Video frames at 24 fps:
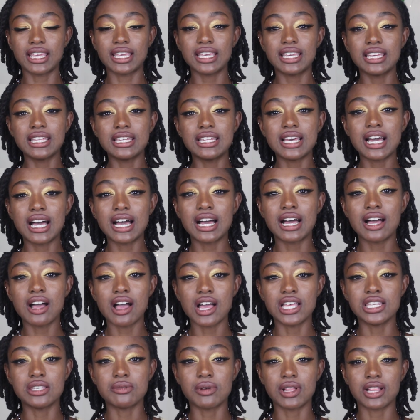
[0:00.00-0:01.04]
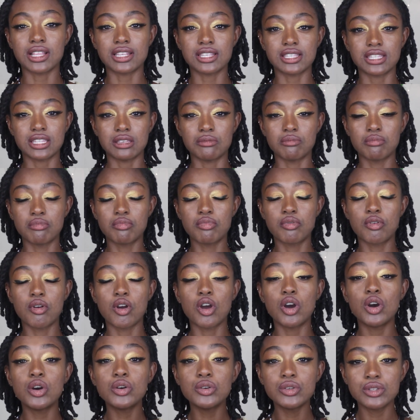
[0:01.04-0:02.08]
Edda as well as the
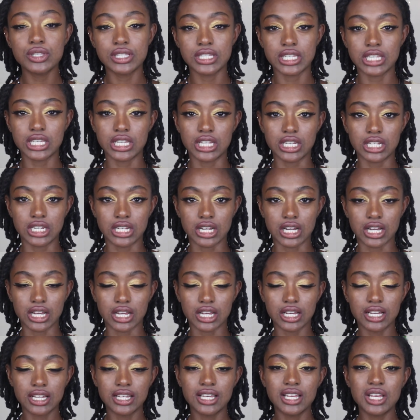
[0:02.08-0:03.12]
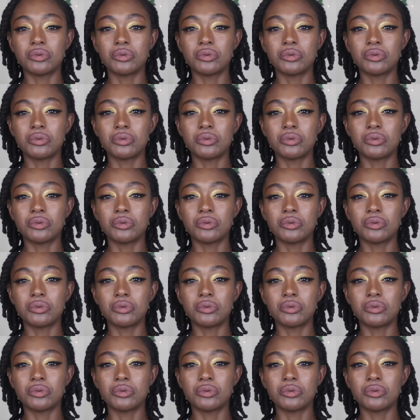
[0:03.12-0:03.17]
prose Edda,